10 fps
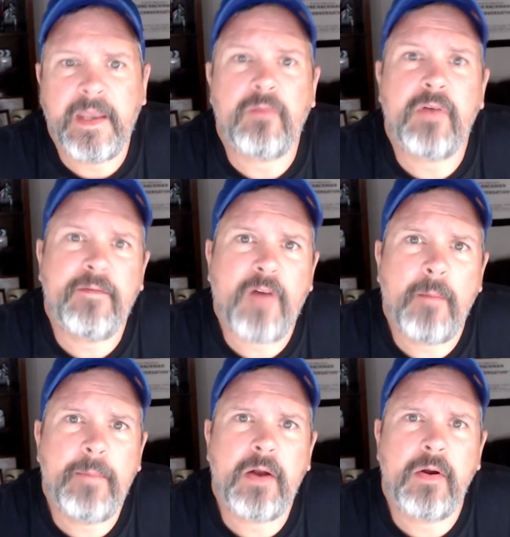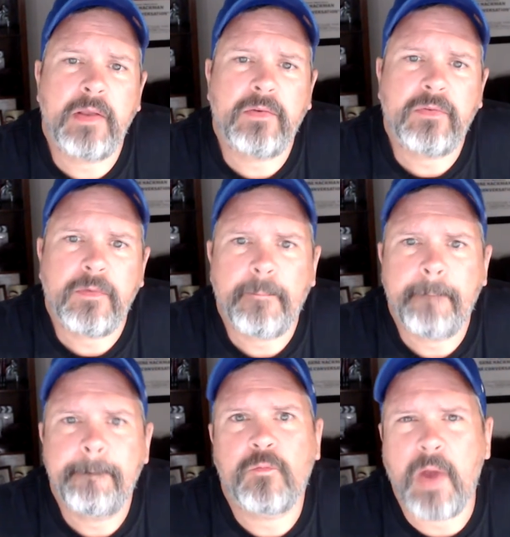Get rid of all bitterness,
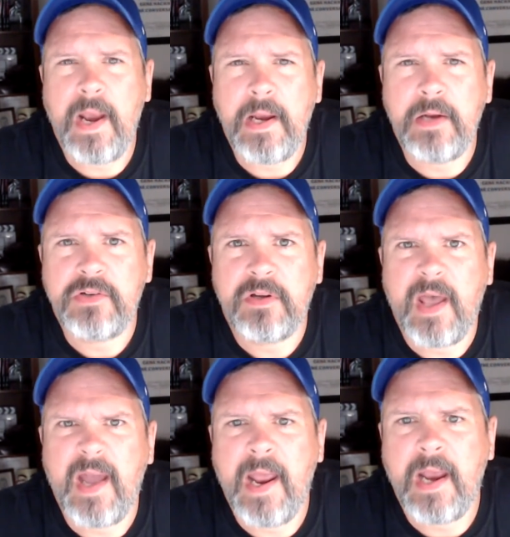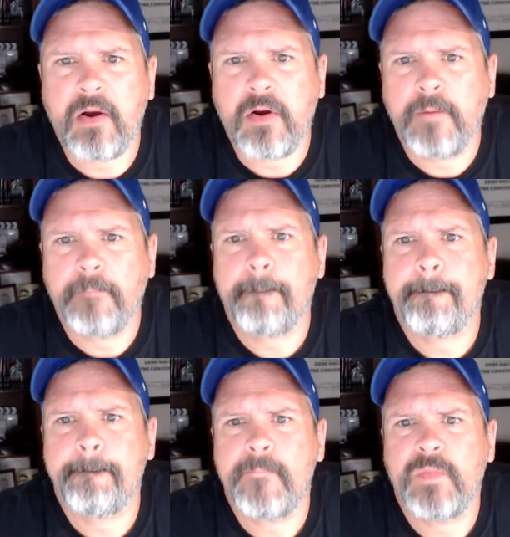rage, and anger,
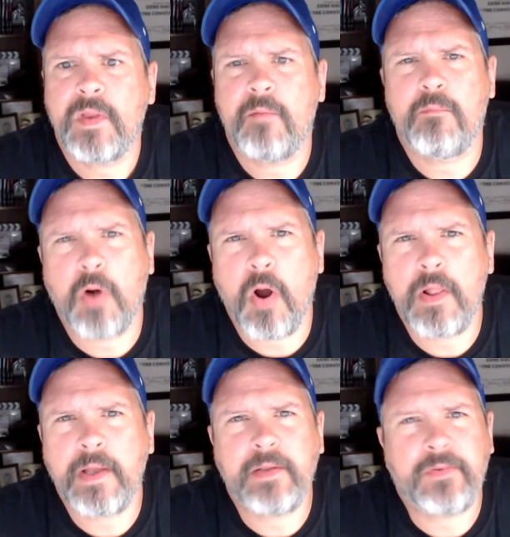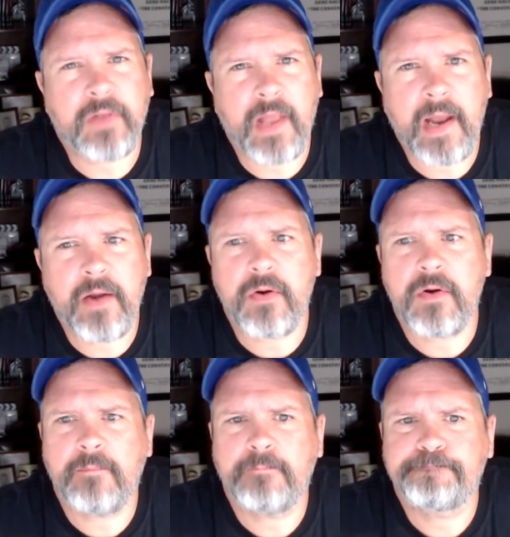brawling and
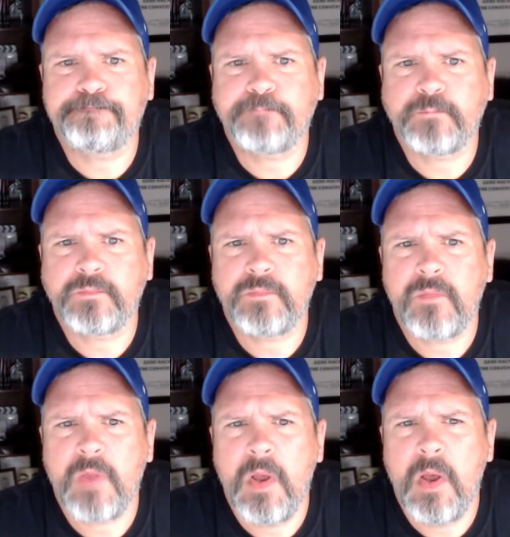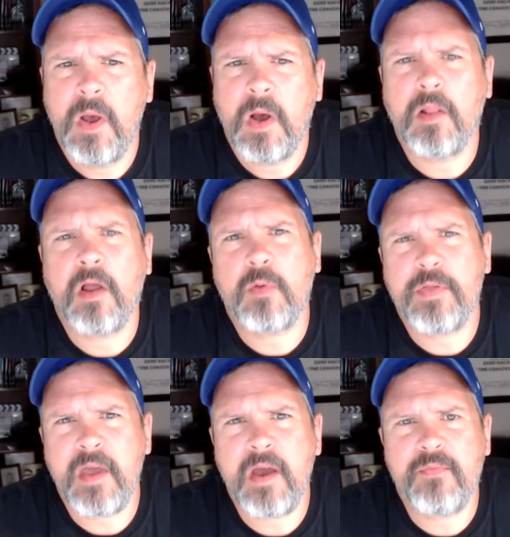slander, along
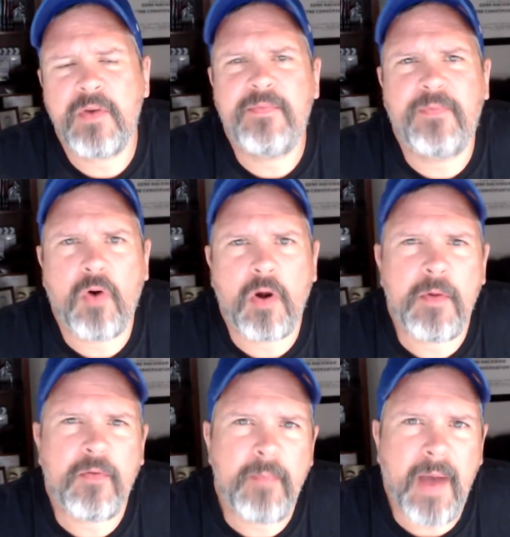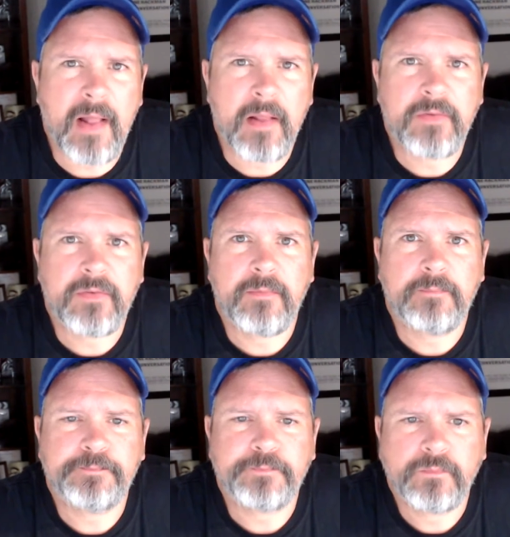with every form of malice.
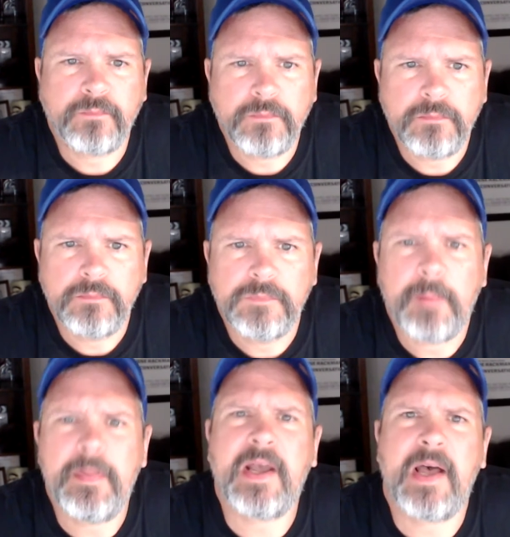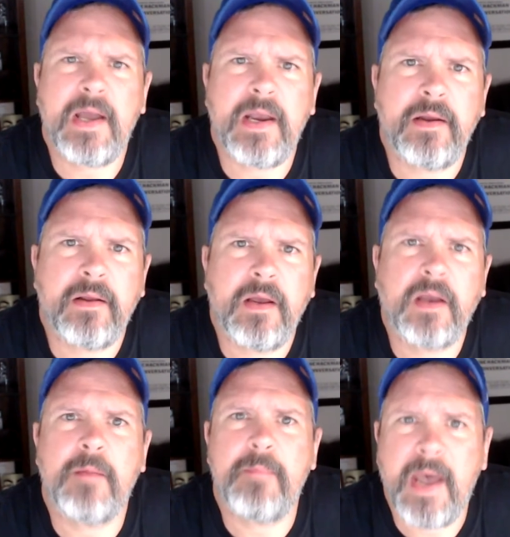Be kind
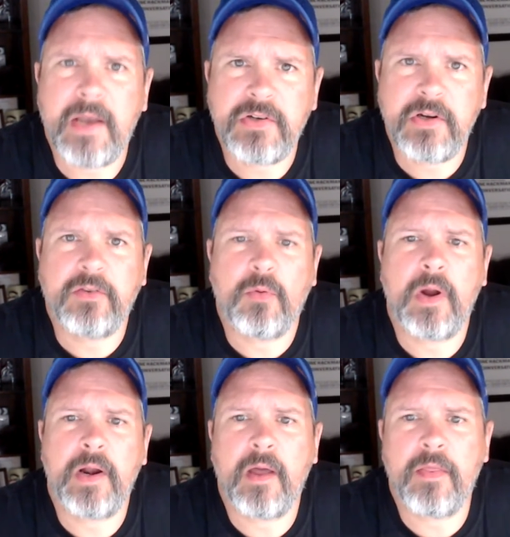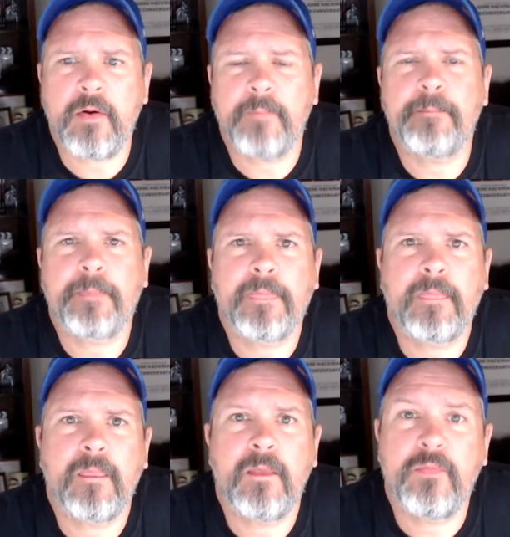and compassionate to one another,
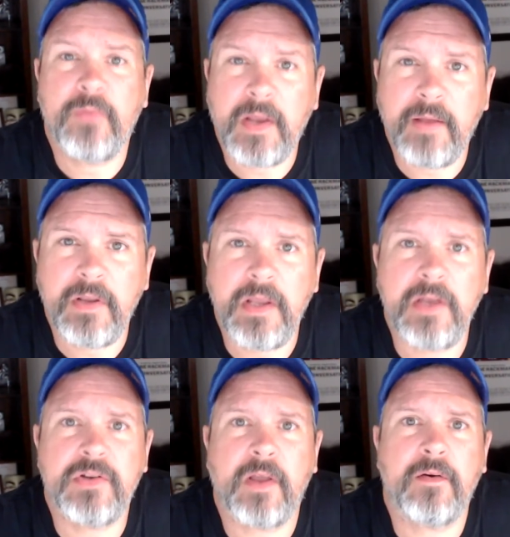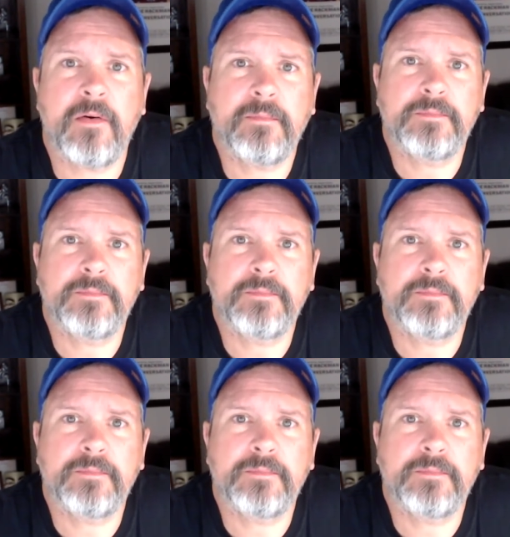forgiving each other.